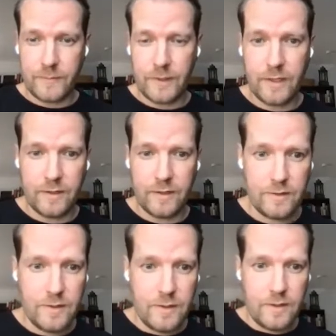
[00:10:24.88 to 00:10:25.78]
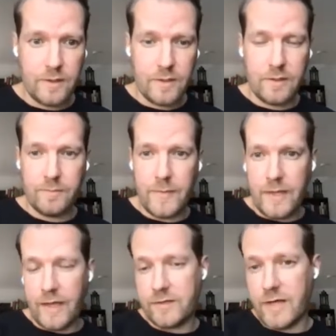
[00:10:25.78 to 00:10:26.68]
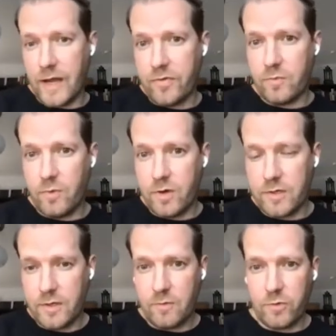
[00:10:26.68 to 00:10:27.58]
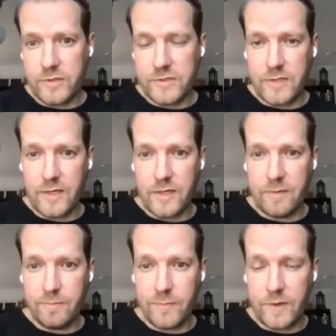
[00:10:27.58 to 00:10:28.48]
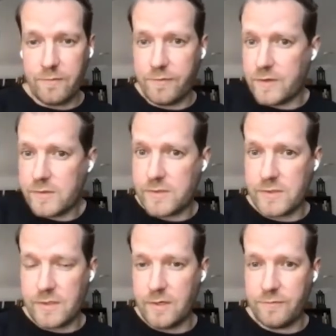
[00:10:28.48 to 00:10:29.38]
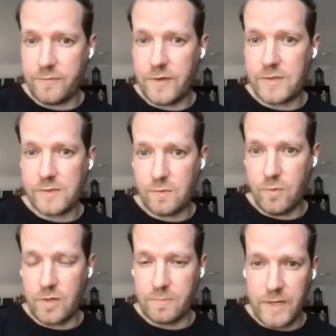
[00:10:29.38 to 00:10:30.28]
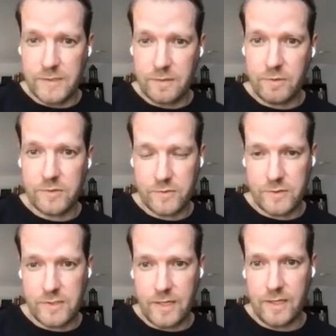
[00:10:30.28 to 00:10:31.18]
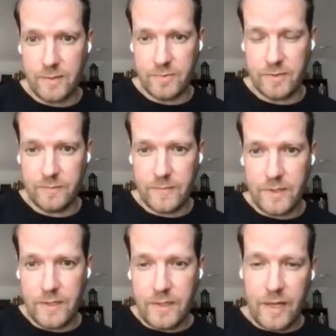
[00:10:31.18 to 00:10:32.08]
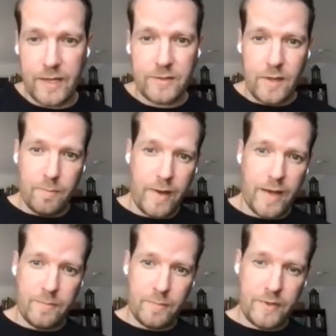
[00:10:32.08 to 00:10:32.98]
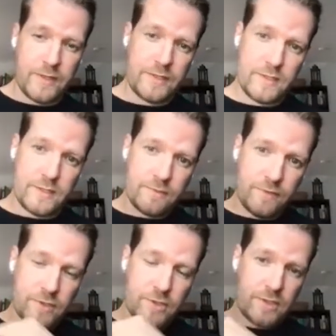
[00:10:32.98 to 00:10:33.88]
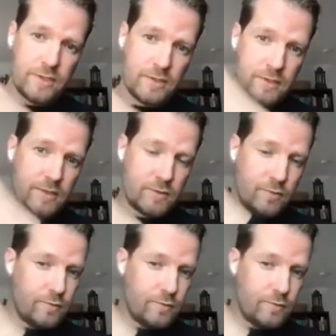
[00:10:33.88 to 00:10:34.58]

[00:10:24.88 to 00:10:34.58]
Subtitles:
Yeah. And the other one was fix what makes our users unhappy. And by building these two